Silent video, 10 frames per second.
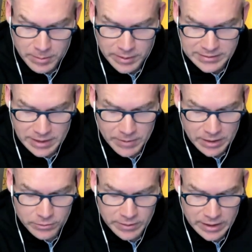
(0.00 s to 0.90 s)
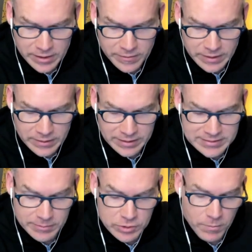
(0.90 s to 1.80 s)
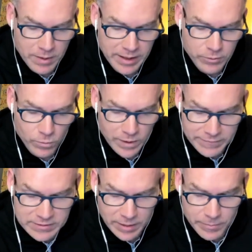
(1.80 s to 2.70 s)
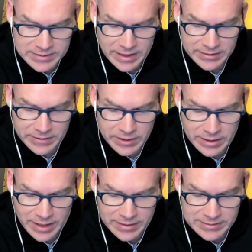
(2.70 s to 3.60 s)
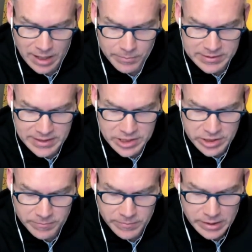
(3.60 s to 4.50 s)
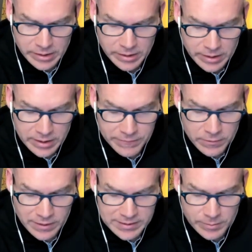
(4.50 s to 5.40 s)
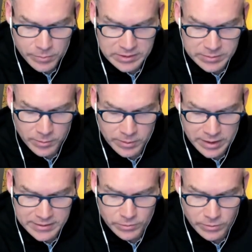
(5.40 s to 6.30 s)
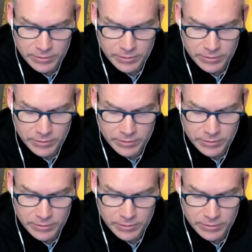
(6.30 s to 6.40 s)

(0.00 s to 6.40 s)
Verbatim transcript: Because I'm not doing anything, the conceptual mind revs up its activity as compensation. Nevertheless, the principle applies. When I